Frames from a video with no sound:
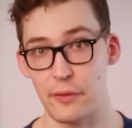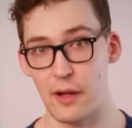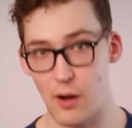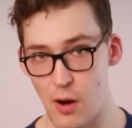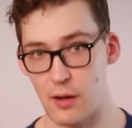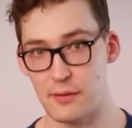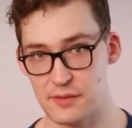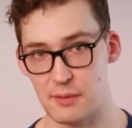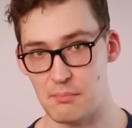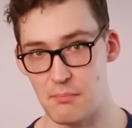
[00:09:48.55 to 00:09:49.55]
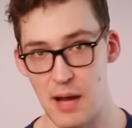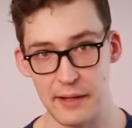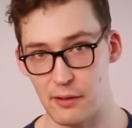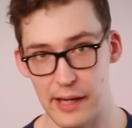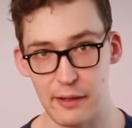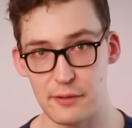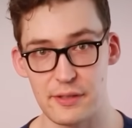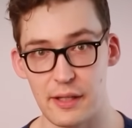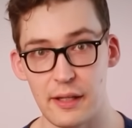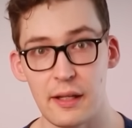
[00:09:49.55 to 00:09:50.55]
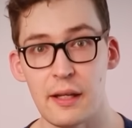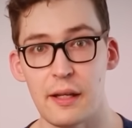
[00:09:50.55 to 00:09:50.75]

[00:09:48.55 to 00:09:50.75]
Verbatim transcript: there are some minor errors in it.